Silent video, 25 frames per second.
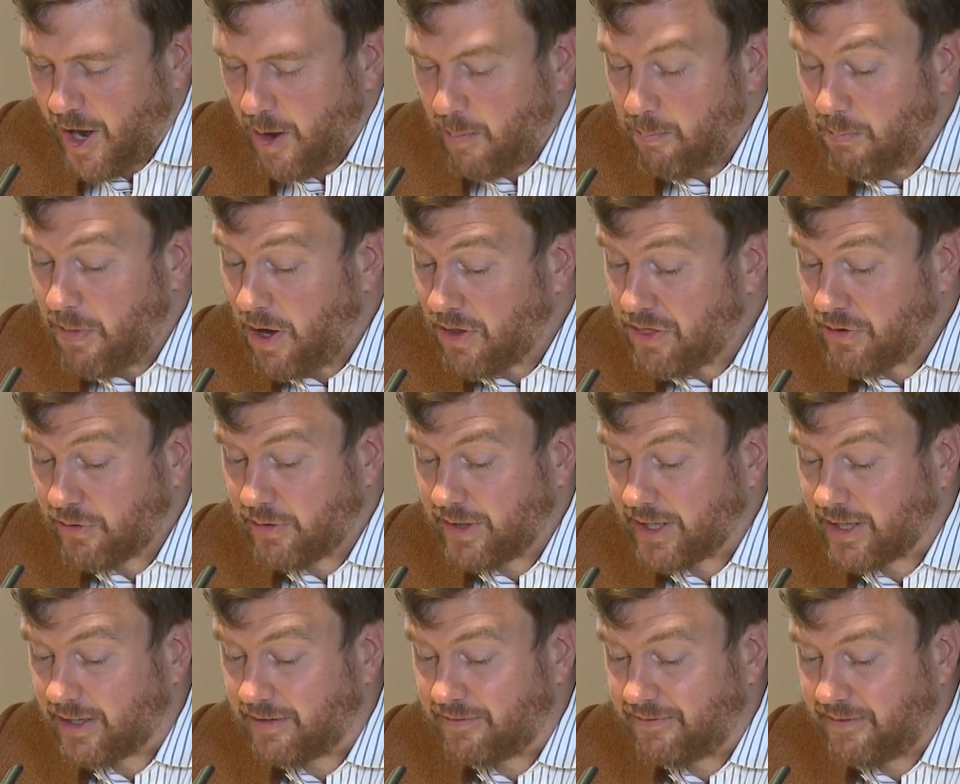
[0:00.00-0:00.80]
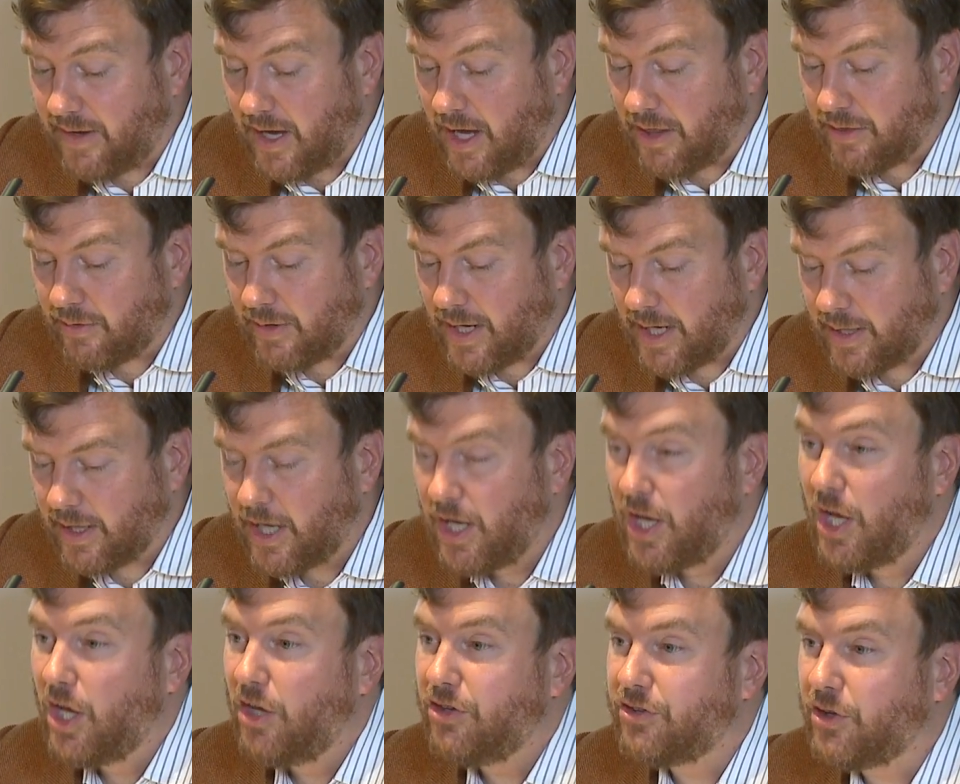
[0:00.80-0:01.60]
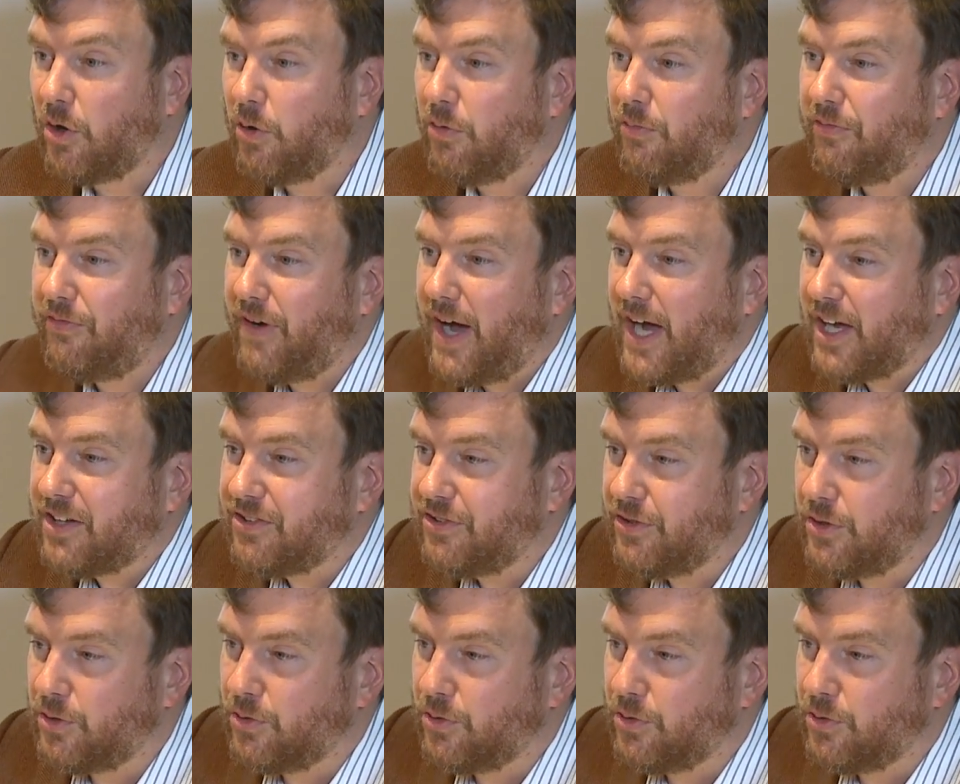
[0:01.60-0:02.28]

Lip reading: Mothering and fathering. So Fox